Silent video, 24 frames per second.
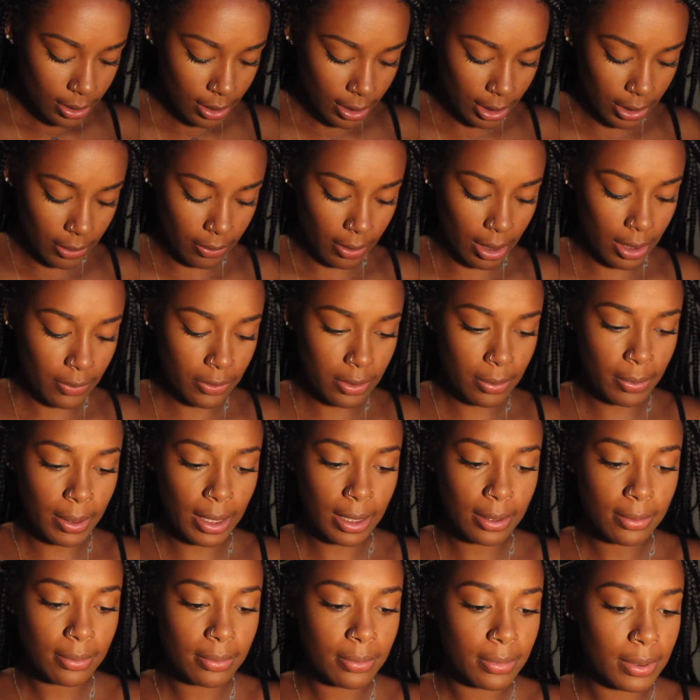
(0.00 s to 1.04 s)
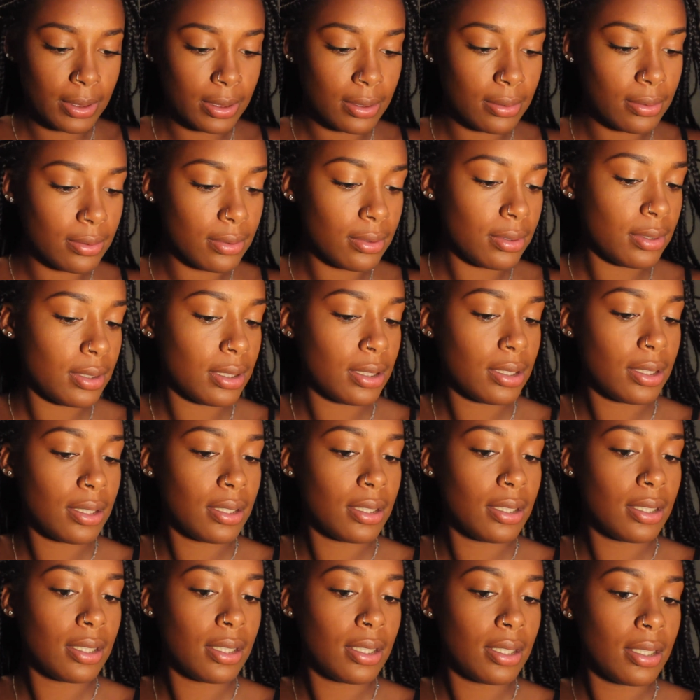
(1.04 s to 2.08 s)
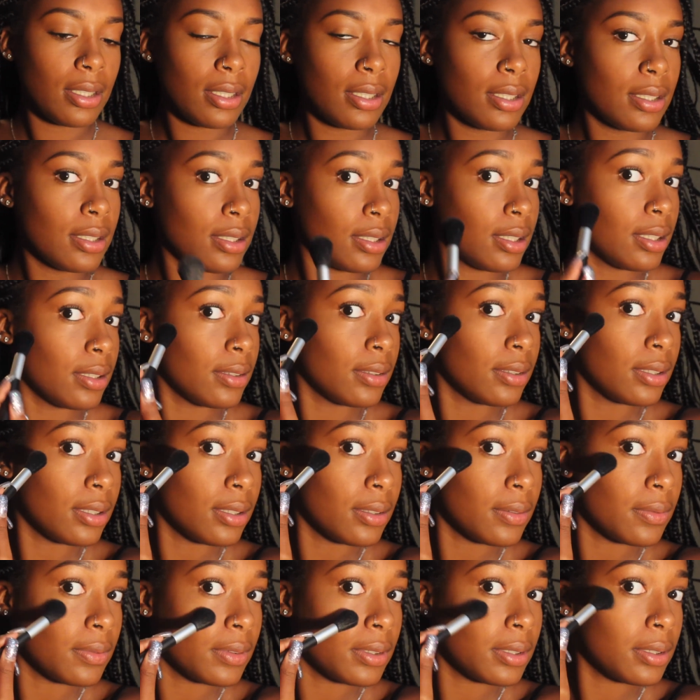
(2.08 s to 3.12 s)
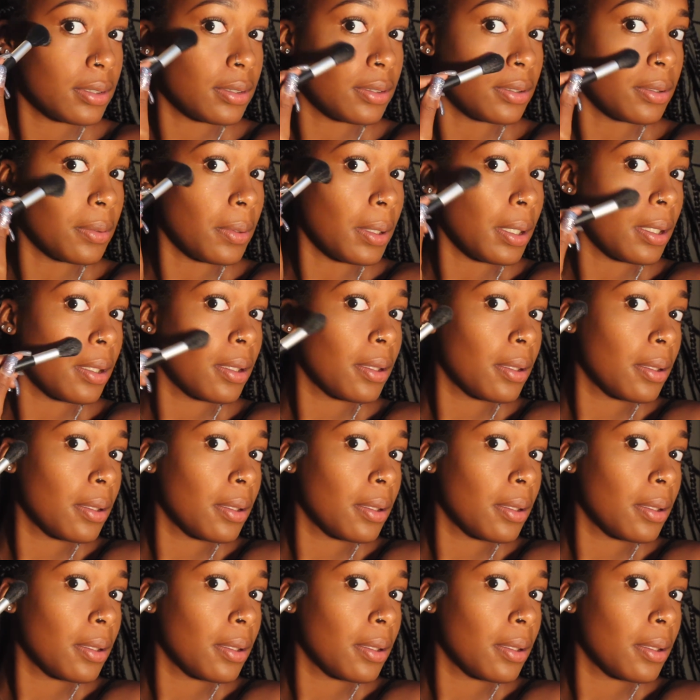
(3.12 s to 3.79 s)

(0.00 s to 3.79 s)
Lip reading: like right off the bat, but that didn't really do it.